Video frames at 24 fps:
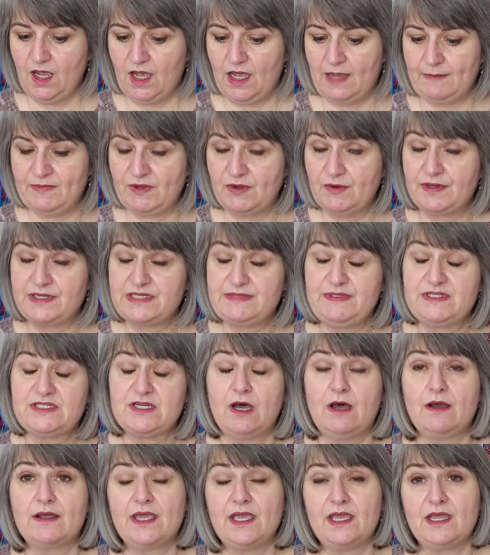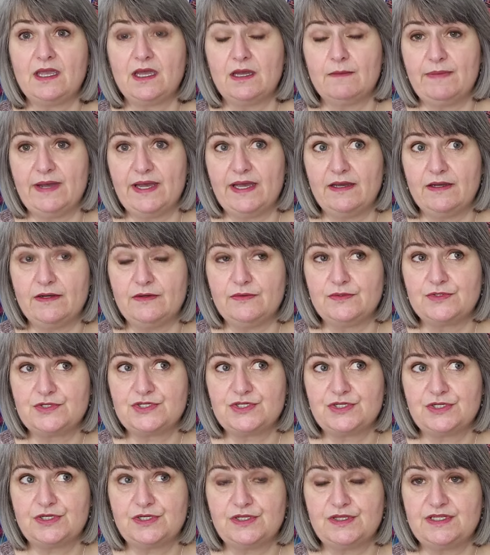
I'm going to be talking about